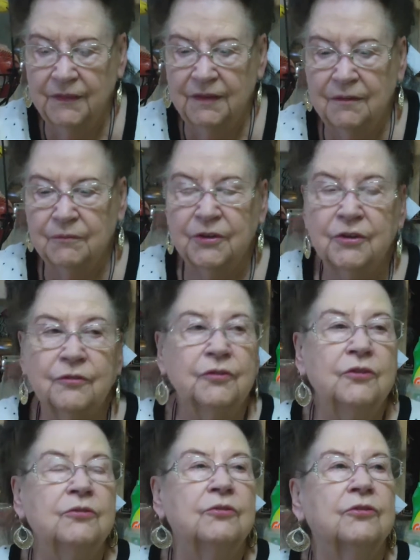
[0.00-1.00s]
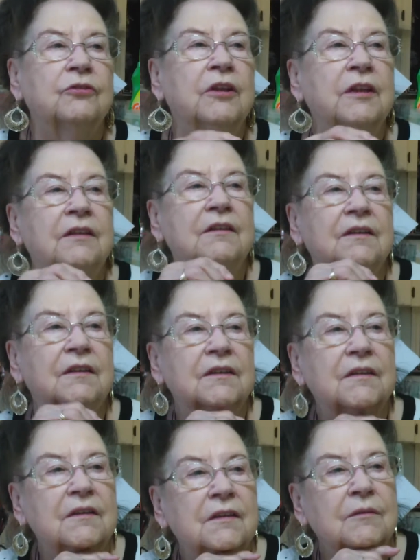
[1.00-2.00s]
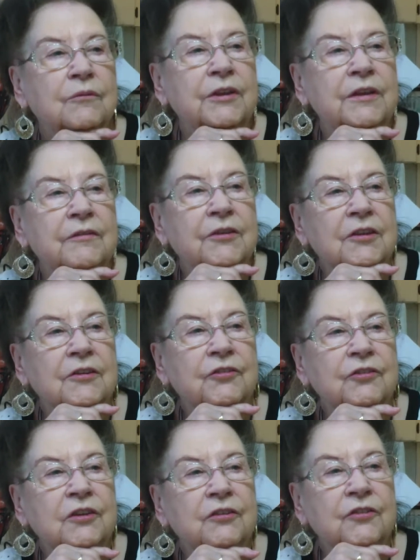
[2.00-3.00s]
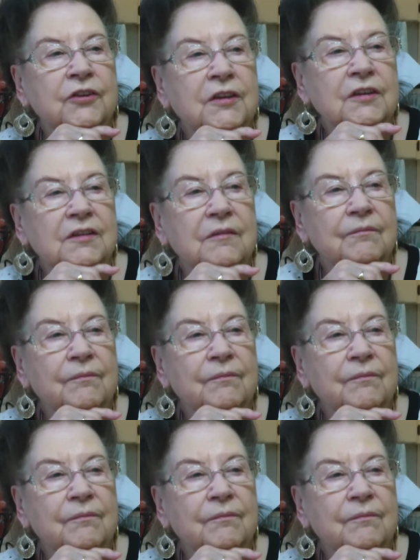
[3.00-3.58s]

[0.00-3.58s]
But the food was great, and we never got seasick.